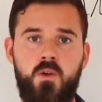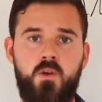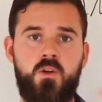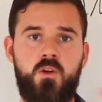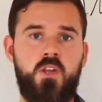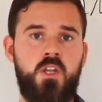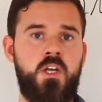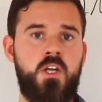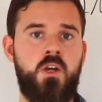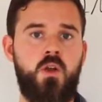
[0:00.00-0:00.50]

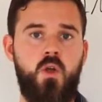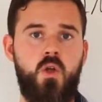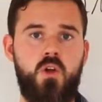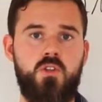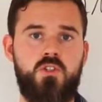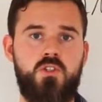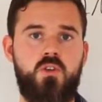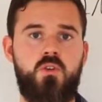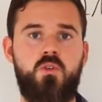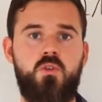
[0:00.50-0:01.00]
clear,
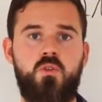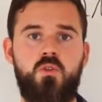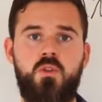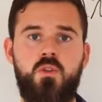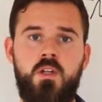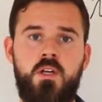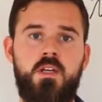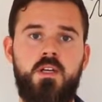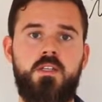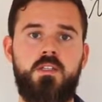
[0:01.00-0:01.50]

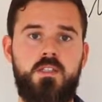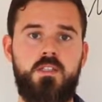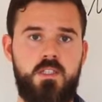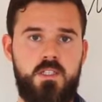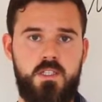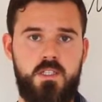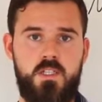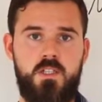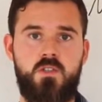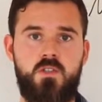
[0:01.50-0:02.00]
logical
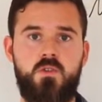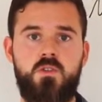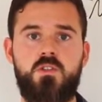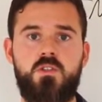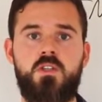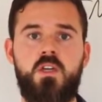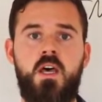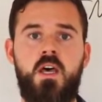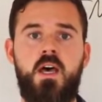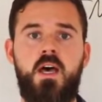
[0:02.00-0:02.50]

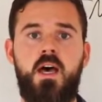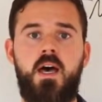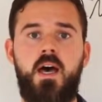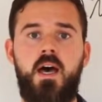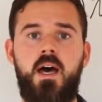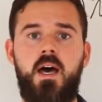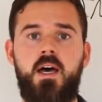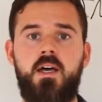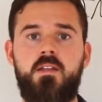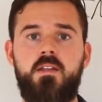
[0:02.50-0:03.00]
decisions
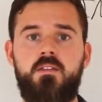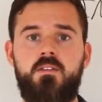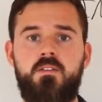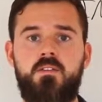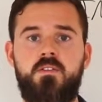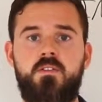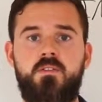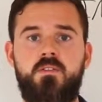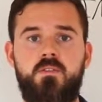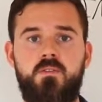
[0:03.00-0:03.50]
and
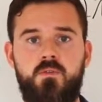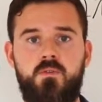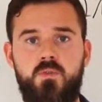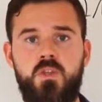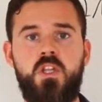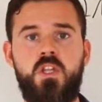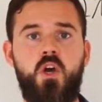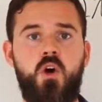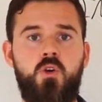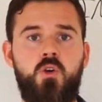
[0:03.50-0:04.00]

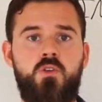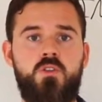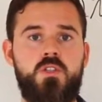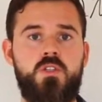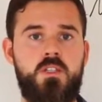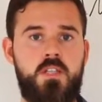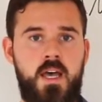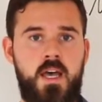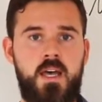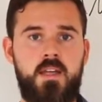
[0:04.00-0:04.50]
really
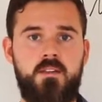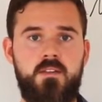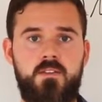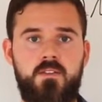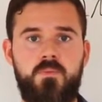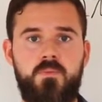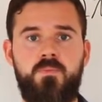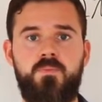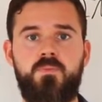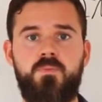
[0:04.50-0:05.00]

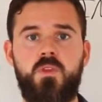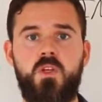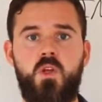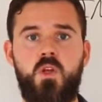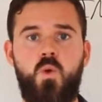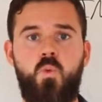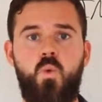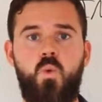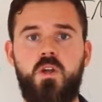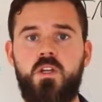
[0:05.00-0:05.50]
understand
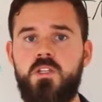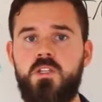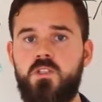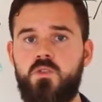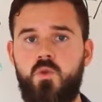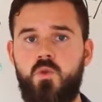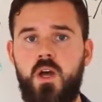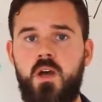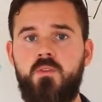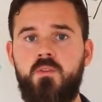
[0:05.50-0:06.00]
what is
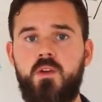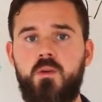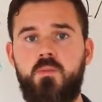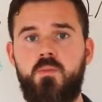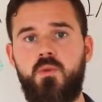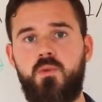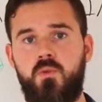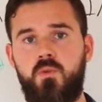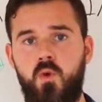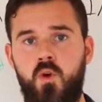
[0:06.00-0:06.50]
driving
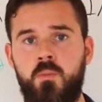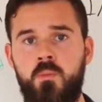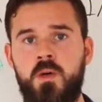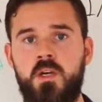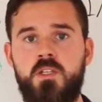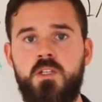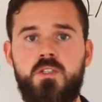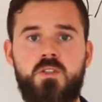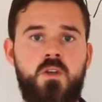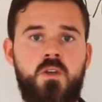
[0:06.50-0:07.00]

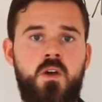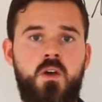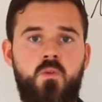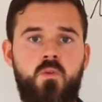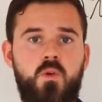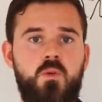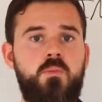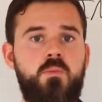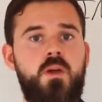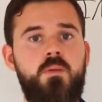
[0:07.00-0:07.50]
performance,
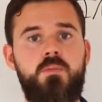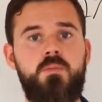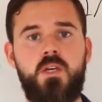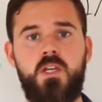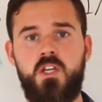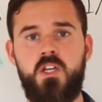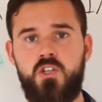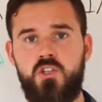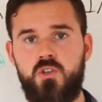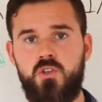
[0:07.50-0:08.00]
what might be
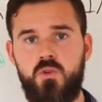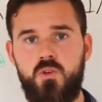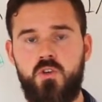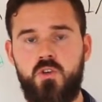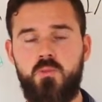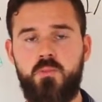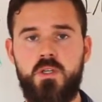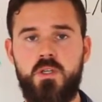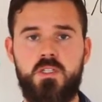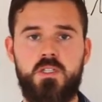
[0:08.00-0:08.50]
an issue in
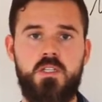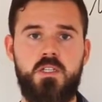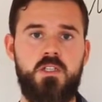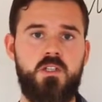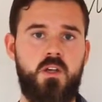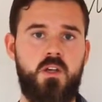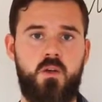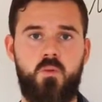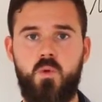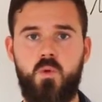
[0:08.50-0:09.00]
your
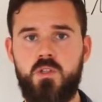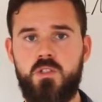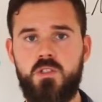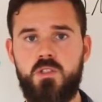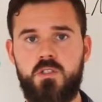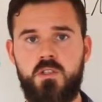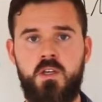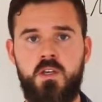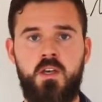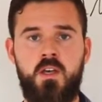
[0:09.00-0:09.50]
business, like
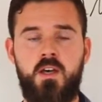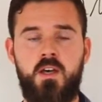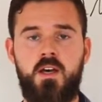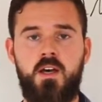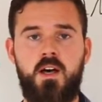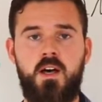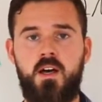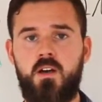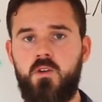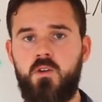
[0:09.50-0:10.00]
what's
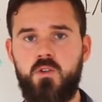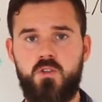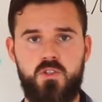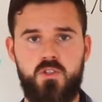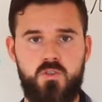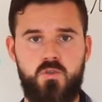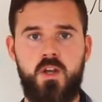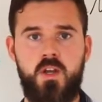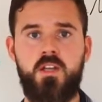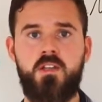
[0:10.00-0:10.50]
a
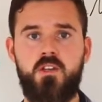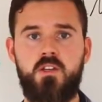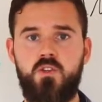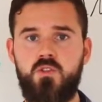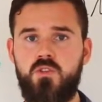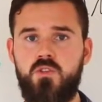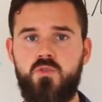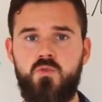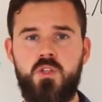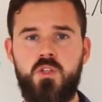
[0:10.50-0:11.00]
constraint, and
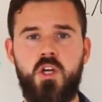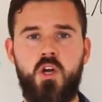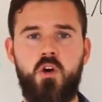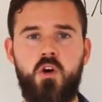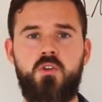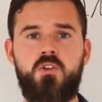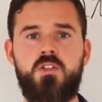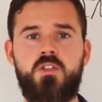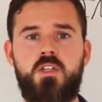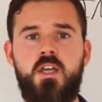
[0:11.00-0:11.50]
you just really
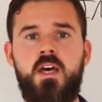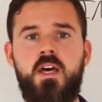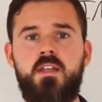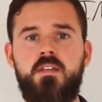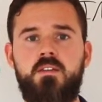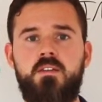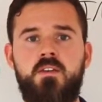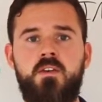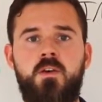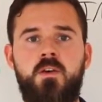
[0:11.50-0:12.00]

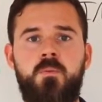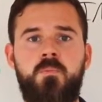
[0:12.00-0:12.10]
understand